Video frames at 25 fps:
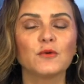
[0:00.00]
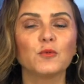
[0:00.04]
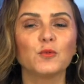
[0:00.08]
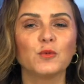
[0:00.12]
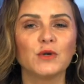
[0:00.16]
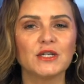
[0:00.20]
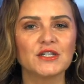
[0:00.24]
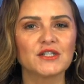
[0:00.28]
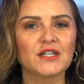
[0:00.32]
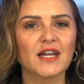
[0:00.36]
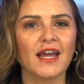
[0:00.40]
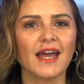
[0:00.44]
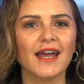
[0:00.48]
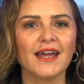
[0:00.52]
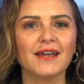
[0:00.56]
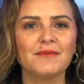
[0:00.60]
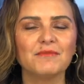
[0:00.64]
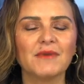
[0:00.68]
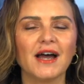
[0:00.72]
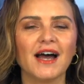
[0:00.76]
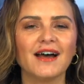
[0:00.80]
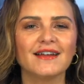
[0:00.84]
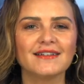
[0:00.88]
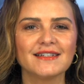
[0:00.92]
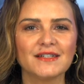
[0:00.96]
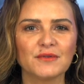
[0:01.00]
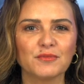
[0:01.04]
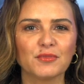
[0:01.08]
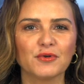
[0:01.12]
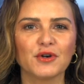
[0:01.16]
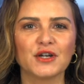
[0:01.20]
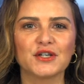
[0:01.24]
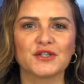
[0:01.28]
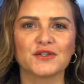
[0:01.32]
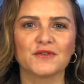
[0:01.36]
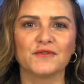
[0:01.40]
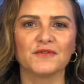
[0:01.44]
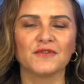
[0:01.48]
which came under
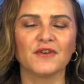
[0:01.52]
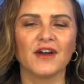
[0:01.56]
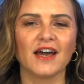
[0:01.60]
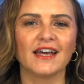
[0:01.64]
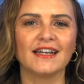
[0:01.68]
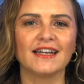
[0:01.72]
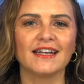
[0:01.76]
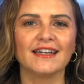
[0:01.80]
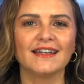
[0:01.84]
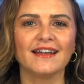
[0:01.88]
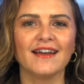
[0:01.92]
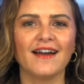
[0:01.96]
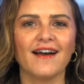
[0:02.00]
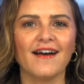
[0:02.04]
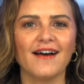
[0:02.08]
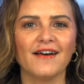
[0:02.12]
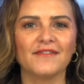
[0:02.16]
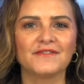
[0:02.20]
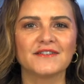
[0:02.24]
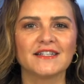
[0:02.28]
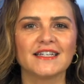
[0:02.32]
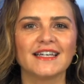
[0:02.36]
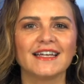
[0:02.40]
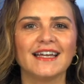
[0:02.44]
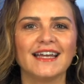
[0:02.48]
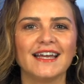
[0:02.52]
pressure Friday after